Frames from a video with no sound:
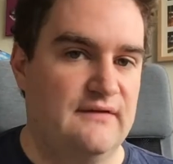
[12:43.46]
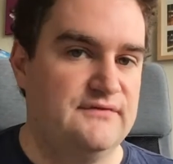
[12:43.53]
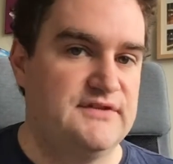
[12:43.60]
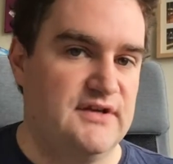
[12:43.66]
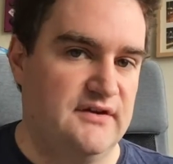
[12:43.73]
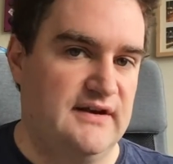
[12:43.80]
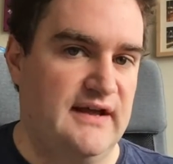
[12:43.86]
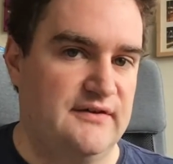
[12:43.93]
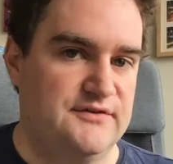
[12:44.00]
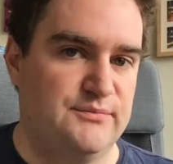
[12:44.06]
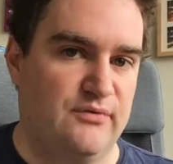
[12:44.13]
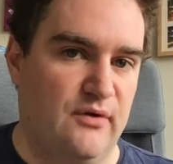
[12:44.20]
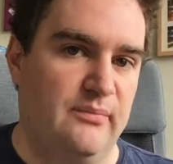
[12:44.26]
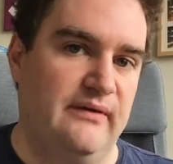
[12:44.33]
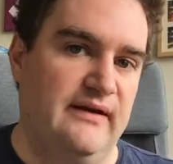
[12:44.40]
of turnouts
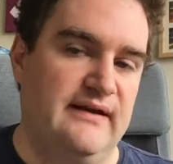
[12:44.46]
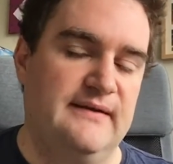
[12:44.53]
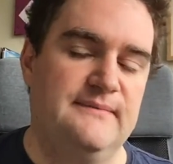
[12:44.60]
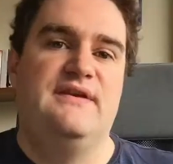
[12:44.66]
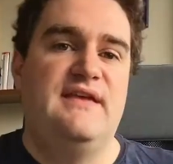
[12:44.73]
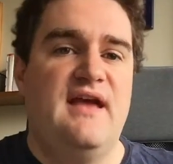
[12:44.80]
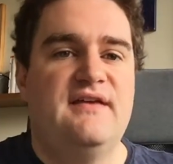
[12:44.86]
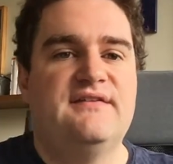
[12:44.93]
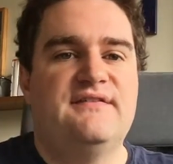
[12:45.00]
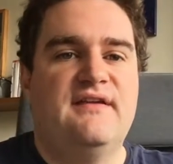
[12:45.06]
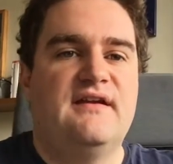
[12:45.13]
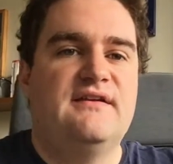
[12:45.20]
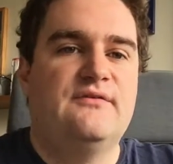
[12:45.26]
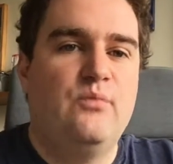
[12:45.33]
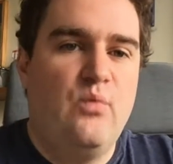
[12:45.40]
properly. Yes,
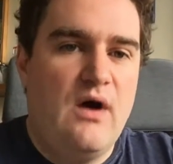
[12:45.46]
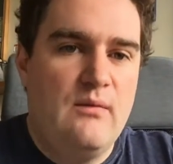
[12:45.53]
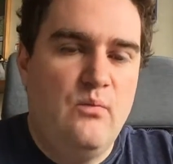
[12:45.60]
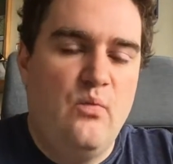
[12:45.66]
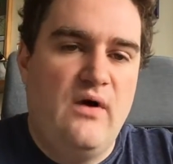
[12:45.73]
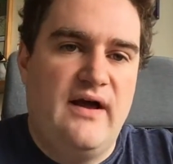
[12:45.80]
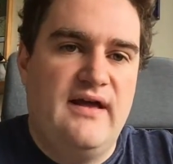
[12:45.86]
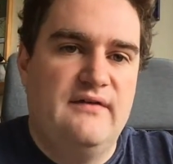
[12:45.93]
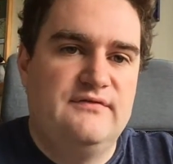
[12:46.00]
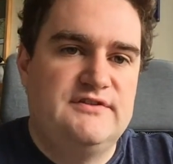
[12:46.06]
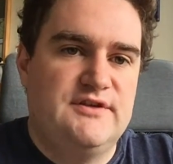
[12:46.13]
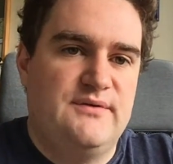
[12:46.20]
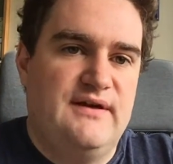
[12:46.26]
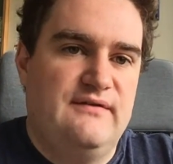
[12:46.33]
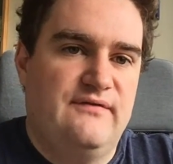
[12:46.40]
that is one way of
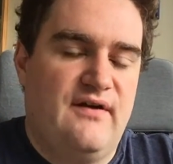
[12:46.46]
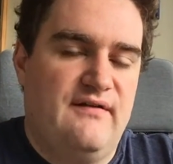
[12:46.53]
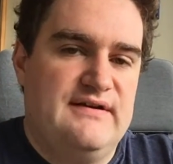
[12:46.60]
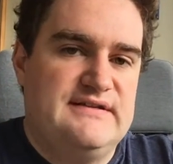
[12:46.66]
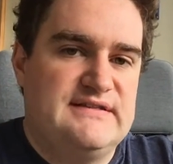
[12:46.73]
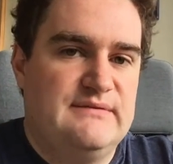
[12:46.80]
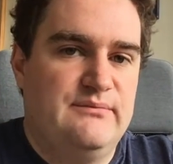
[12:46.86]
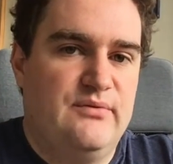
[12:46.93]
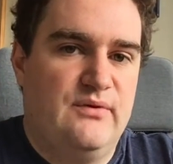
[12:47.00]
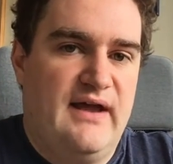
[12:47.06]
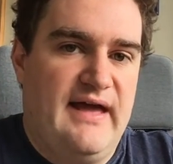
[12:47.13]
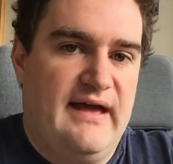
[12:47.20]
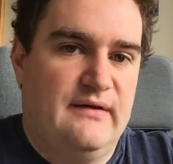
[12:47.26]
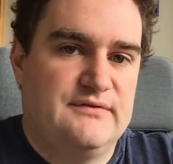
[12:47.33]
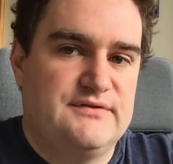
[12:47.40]
doing very simple
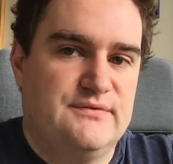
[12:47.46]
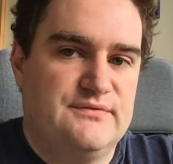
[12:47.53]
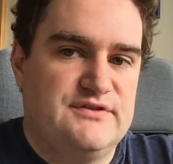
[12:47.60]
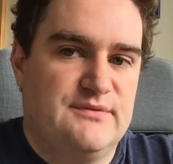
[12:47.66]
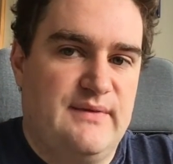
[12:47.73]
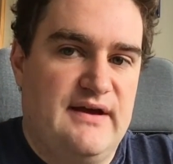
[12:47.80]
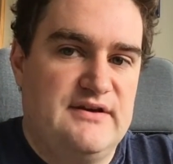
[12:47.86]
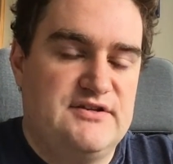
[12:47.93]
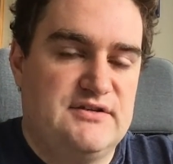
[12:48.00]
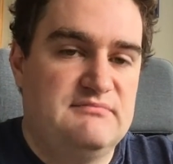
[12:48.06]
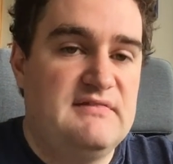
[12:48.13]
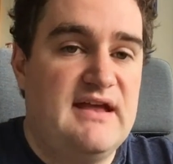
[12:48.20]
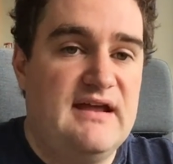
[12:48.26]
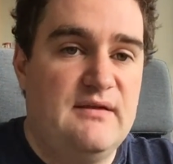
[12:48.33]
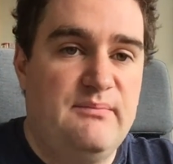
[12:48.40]
layout automation.
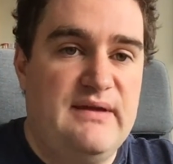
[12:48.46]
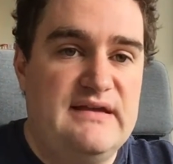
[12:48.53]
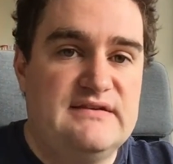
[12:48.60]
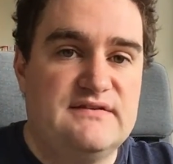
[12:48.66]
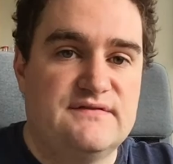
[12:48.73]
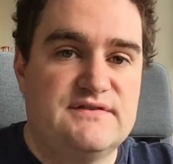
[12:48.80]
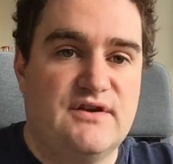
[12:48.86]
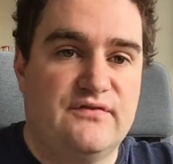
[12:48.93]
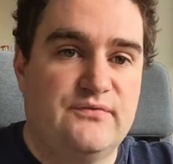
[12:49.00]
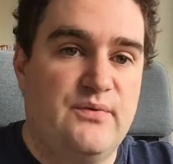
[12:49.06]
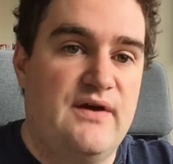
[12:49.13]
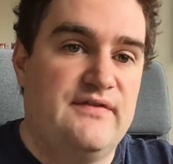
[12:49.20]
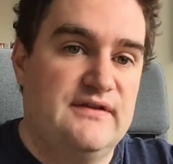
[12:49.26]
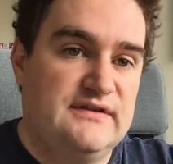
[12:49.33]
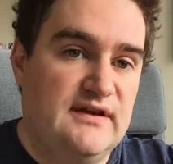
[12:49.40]
Get a piece of
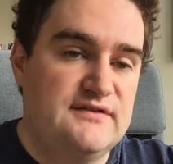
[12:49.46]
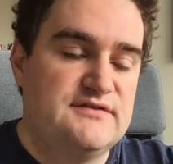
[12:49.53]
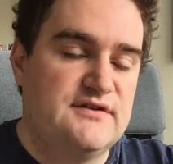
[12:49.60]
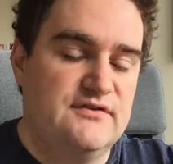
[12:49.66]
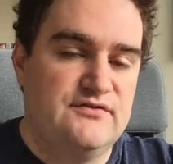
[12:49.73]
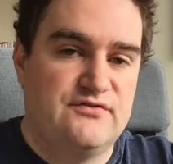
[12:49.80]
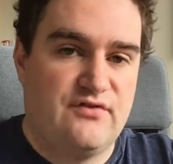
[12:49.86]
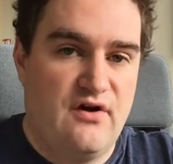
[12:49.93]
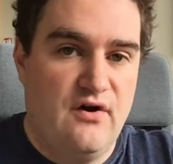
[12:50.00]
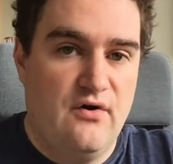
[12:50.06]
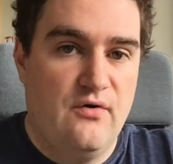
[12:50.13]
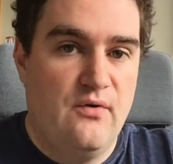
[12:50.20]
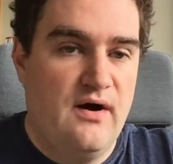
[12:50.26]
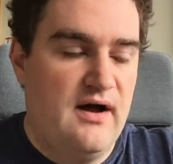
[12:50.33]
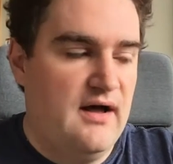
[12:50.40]
software that does
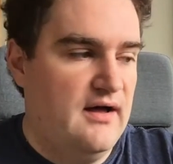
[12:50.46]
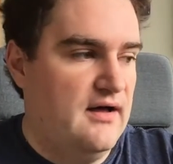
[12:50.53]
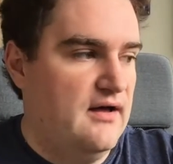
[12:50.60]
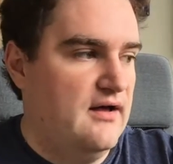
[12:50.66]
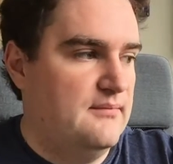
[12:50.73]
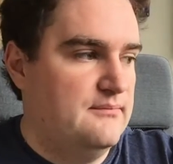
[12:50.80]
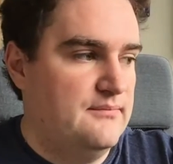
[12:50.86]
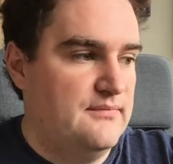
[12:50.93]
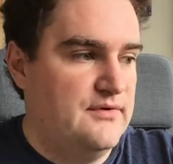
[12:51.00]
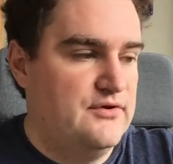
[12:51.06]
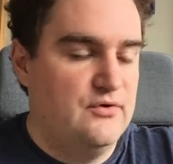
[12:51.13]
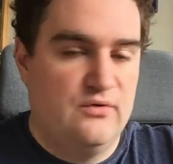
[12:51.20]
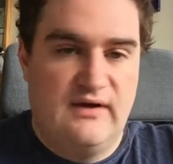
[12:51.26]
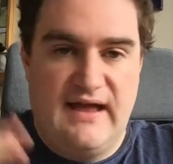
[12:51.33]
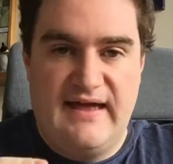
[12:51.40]
control
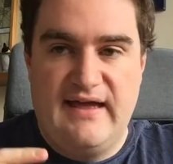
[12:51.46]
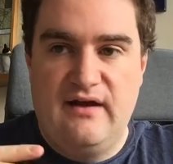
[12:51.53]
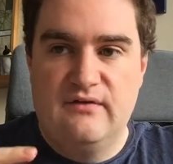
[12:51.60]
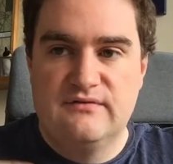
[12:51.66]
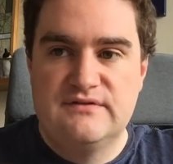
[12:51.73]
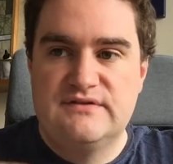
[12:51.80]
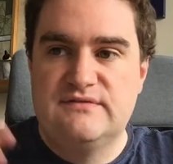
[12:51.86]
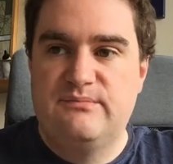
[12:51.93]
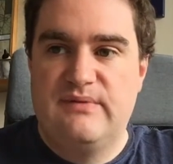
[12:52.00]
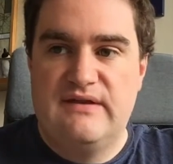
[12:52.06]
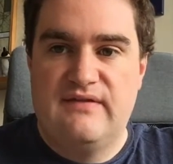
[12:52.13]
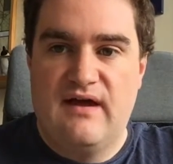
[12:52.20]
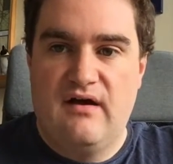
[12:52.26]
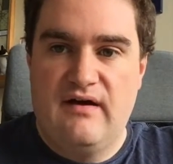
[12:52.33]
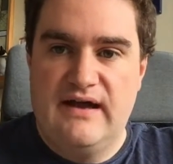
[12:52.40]
your layouts, be
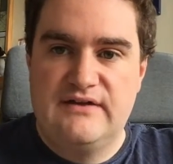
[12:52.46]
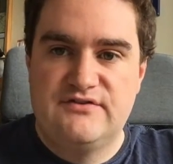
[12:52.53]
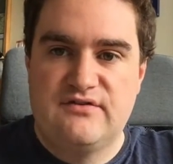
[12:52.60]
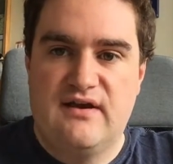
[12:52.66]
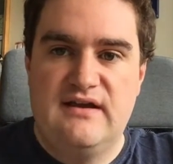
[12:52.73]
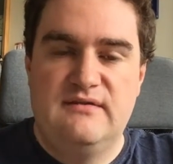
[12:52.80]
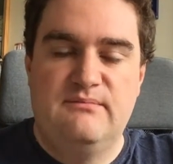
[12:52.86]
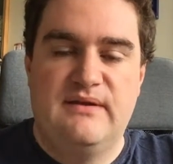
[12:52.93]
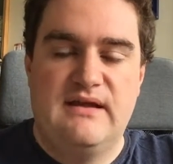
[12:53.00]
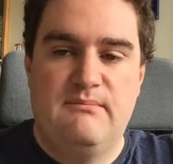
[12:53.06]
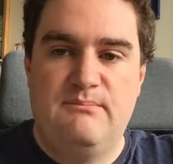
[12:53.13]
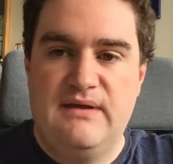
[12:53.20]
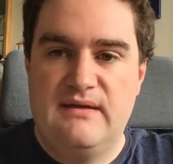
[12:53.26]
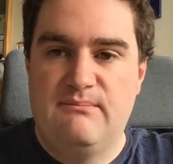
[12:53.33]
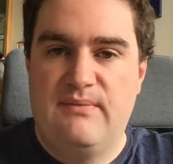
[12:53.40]
that iTrain, be
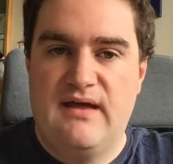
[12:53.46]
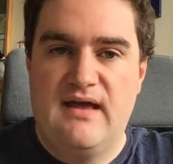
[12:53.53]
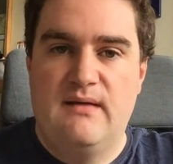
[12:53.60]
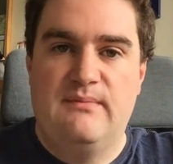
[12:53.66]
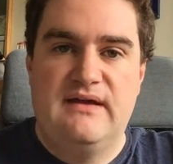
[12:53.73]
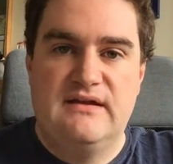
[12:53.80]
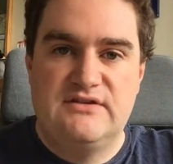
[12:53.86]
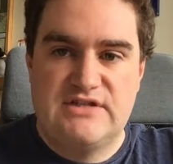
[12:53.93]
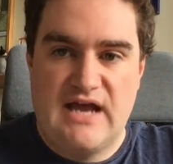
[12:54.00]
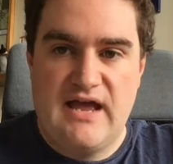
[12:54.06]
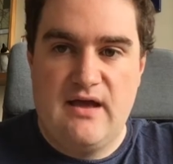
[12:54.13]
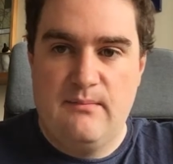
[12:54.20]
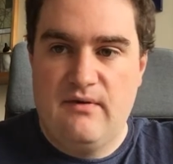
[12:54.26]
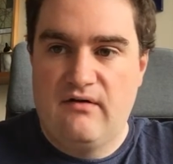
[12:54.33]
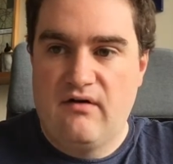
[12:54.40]
it Big Bear, be it
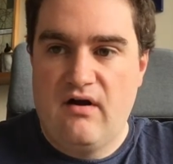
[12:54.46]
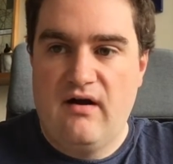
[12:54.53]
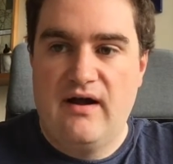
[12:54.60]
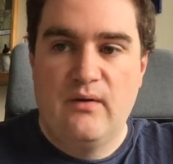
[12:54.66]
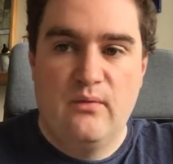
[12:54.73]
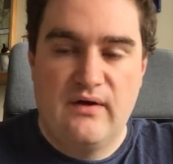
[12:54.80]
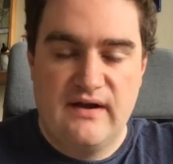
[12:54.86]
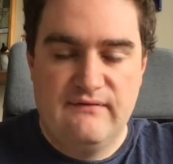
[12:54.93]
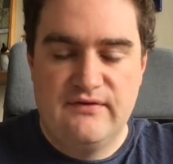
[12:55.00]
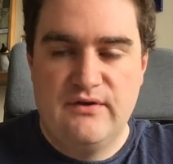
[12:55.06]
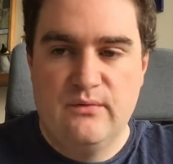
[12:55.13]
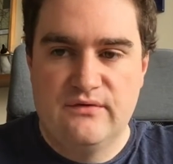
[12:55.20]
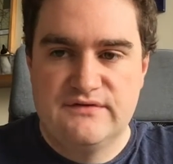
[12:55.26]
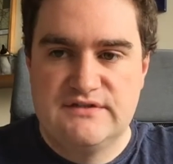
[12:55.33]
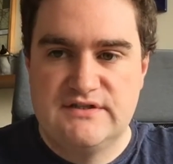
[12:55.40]
JMRI, whatever you
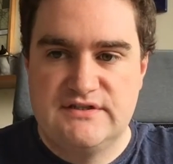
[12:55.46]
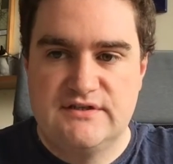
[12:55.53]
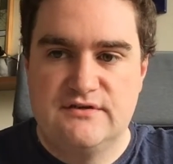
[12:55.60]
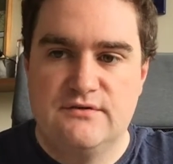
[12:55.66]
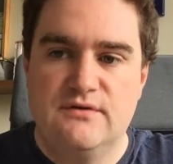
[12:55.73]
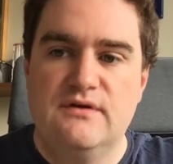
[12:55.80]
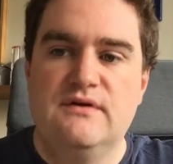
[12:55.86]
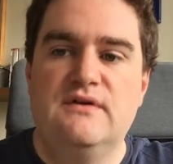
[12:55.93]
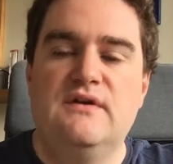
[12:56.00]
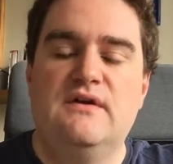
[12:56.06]
want to do,